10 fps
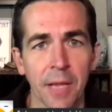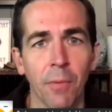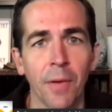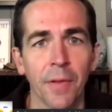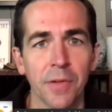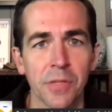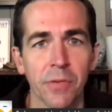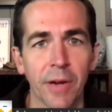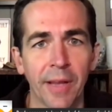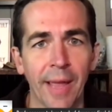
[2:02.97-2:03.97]
they won those
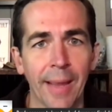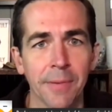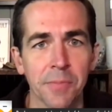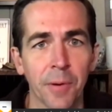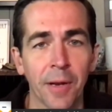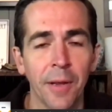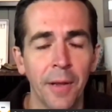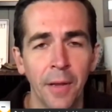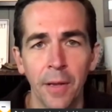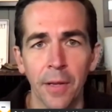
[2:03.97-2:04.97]
three games. But
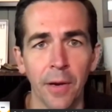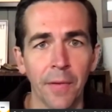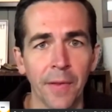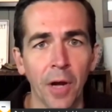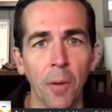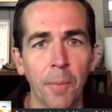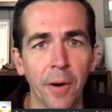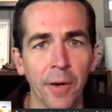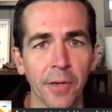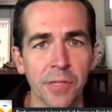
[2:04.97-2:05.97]
you know, in the
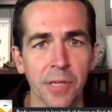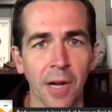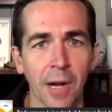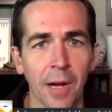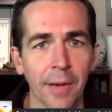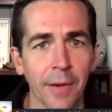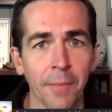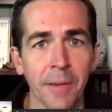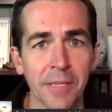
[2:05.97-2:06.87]
opener, you saw, you know,